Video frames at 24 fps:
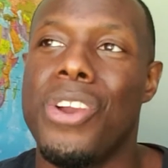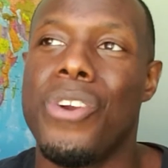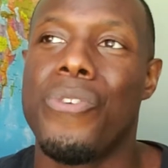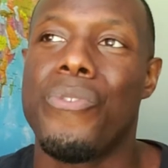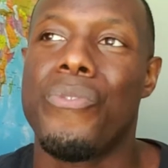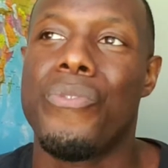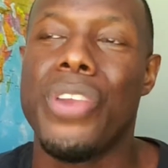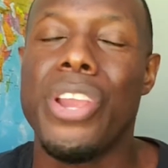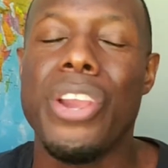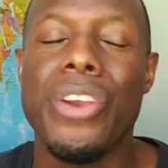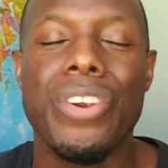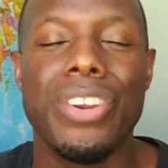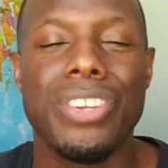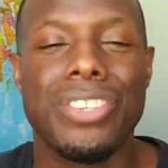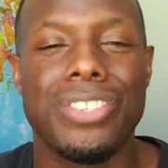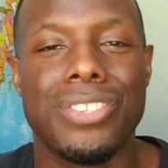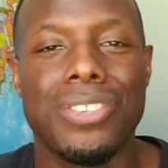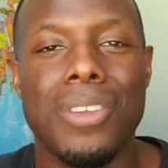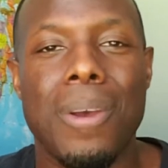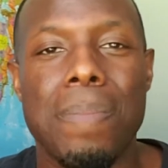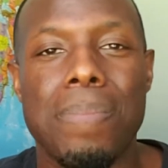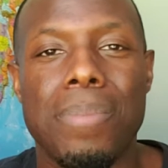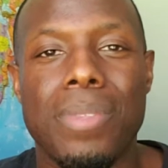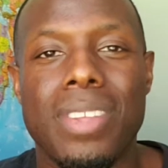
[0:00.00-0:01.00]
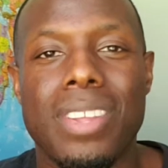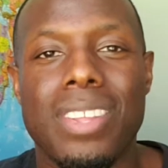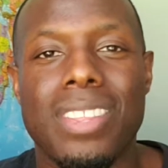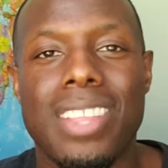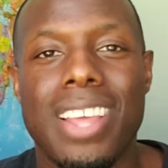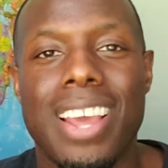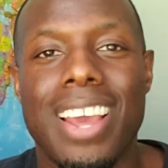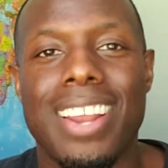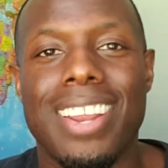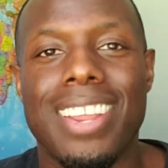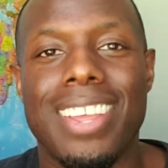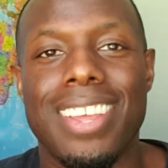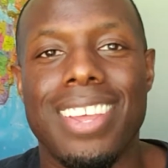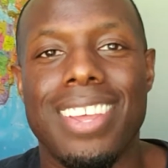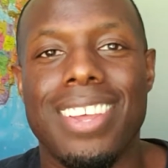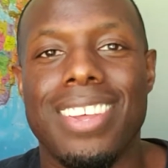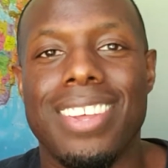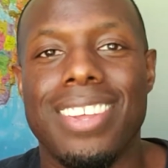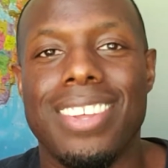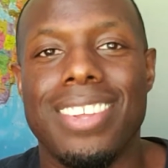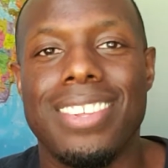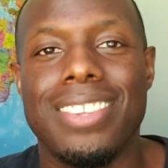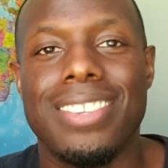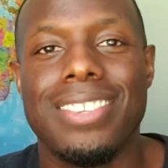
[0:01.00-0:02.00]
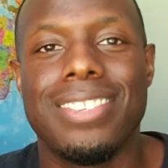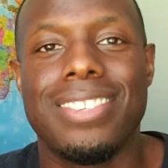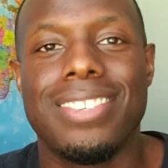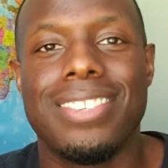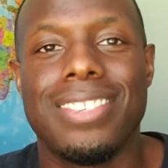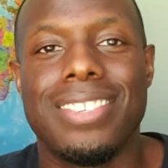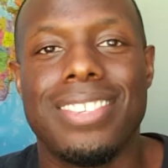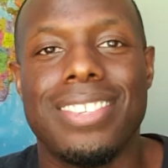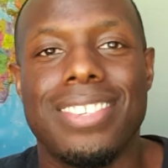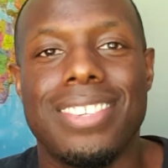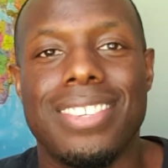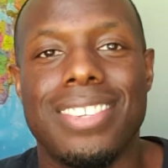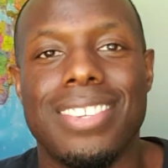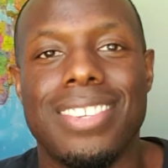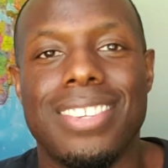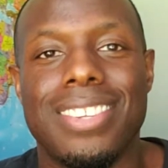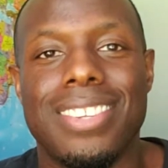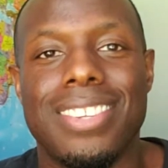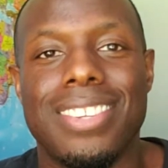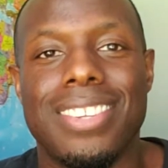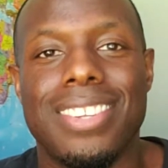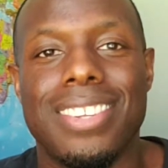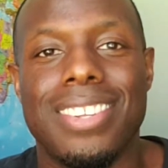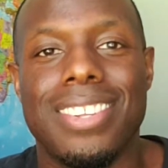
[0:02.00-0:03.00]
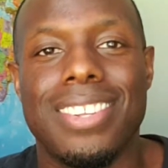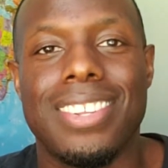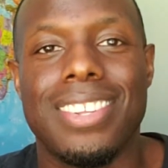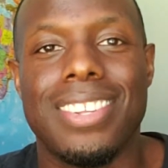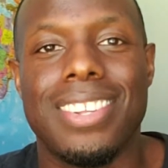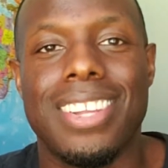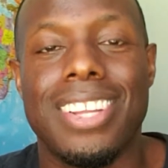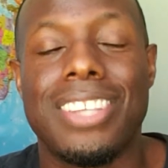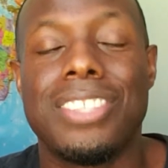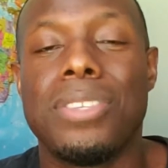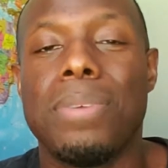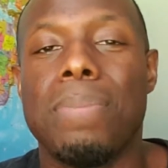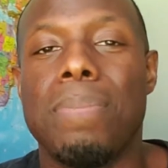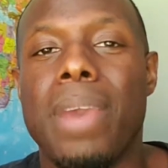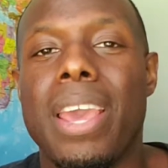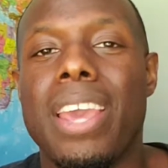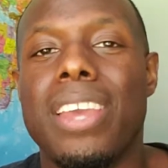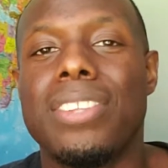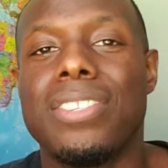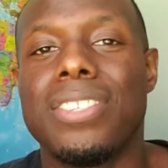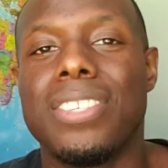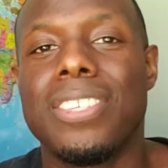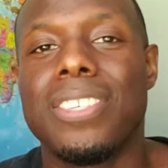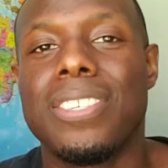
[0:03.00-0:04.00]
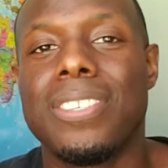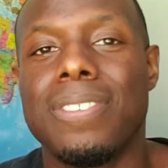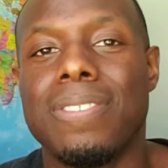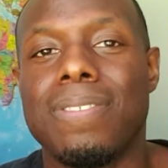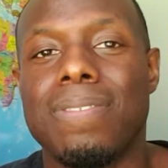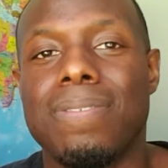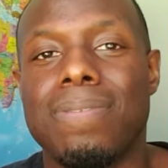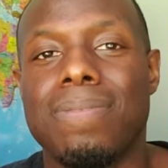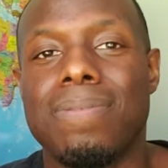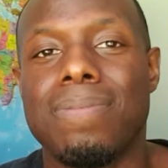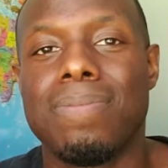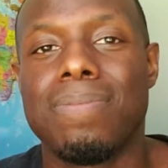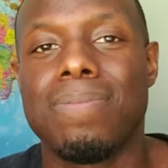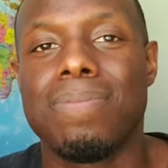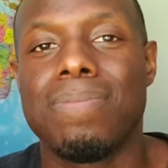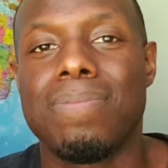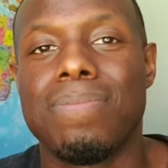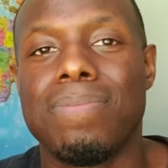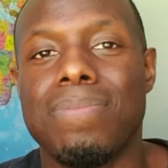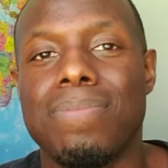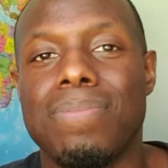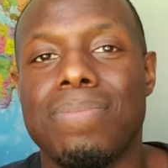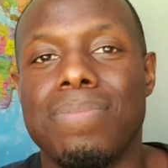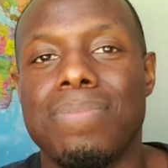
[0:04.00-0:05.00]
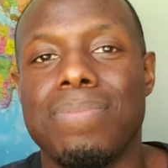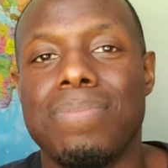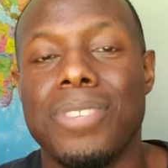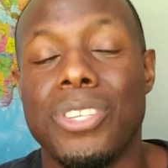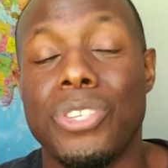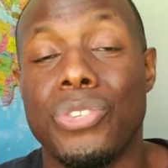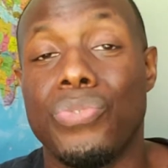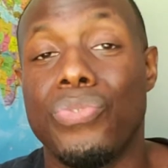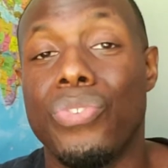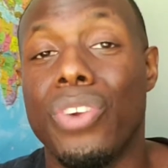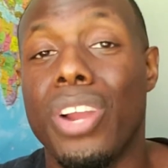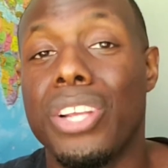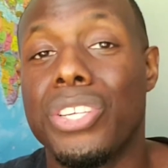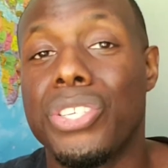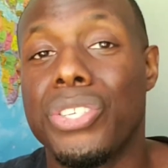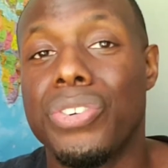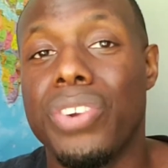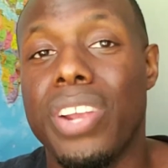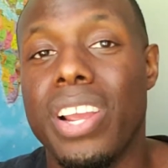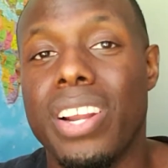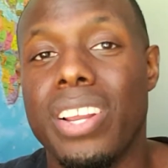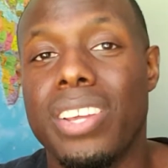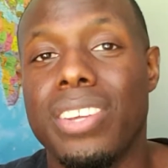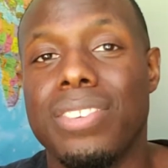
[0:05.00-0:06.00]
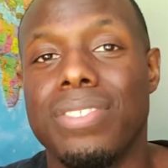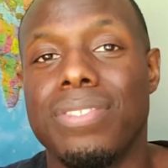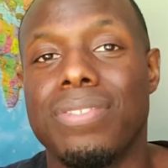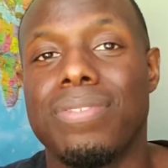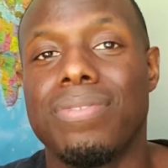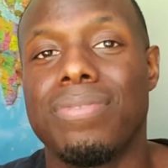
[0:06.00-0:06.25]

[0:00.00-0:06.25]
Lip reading: Fear is something that it's amazing. It's frustrating.